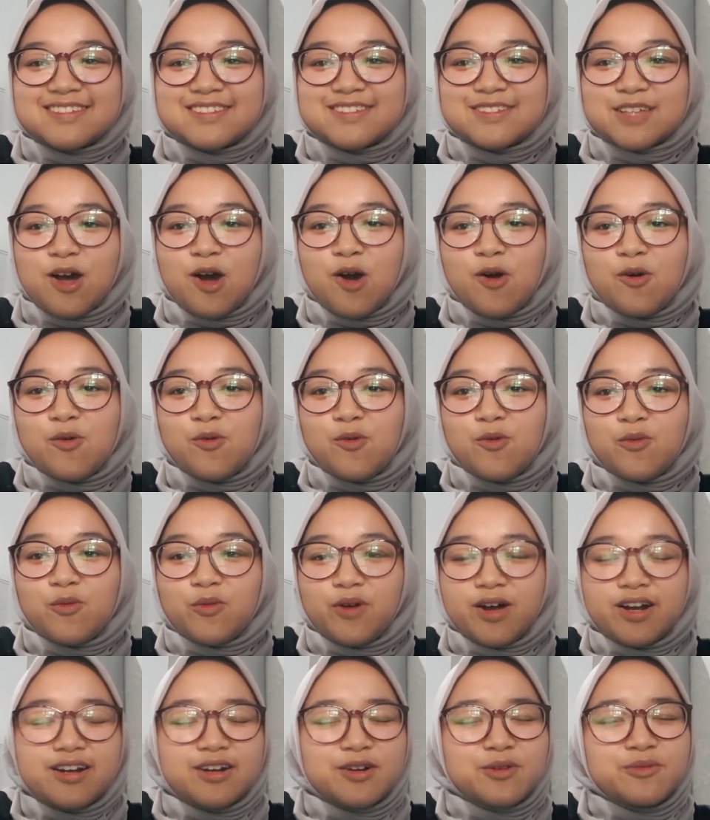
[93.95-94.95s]
So,
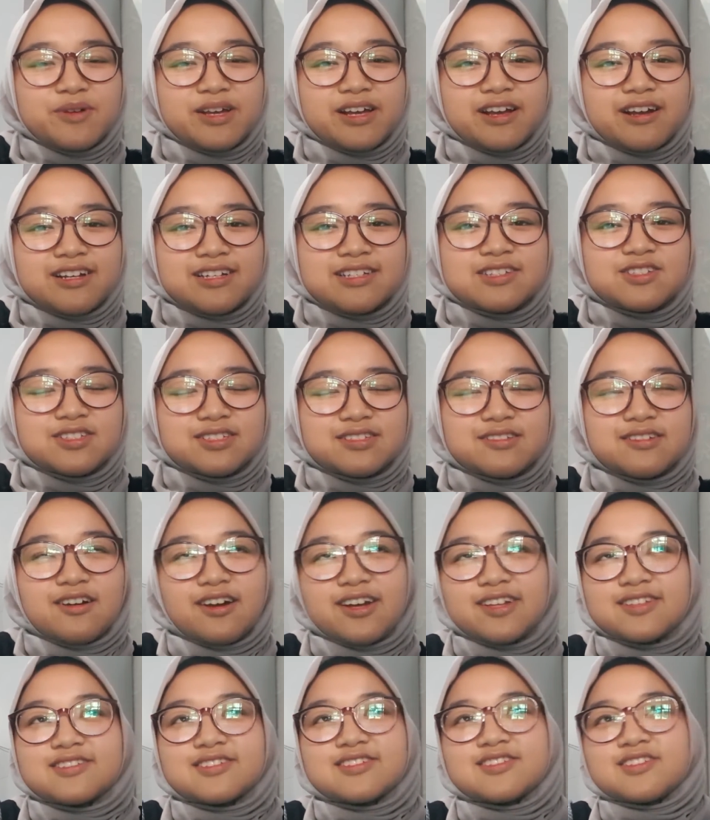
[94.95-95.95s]
what are we
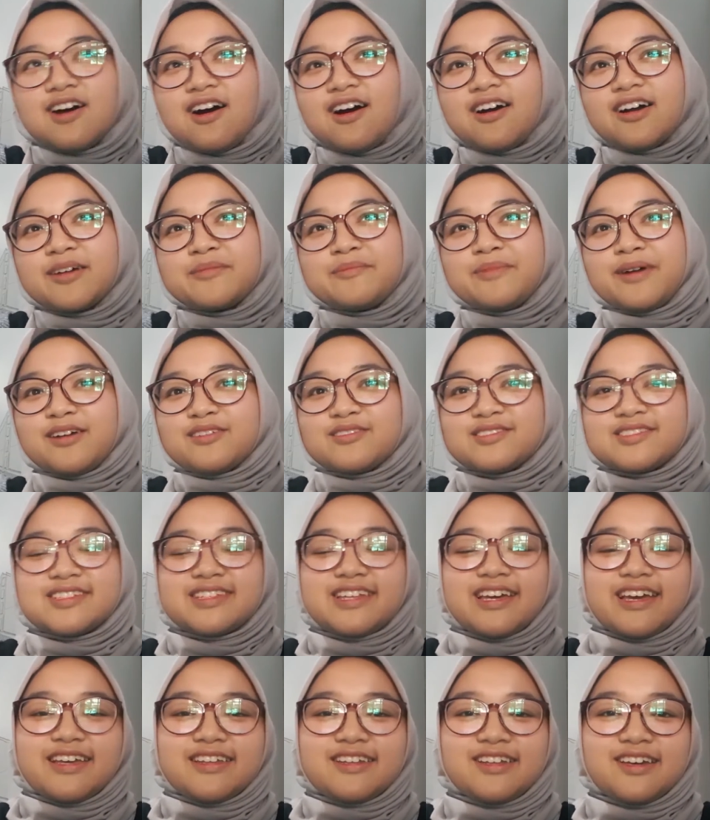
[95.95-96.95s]
going to talk about
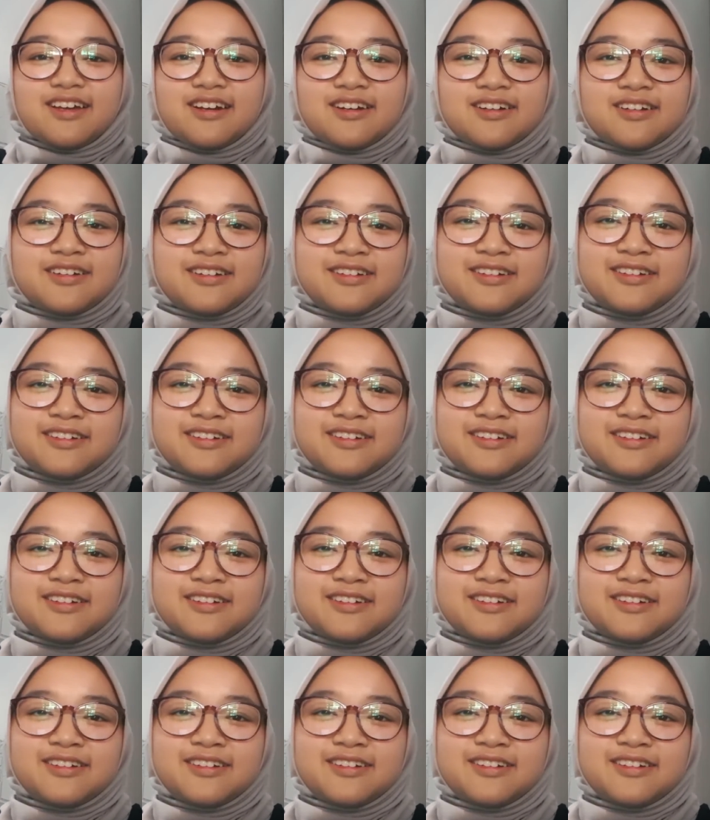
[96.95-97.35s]
today, Der?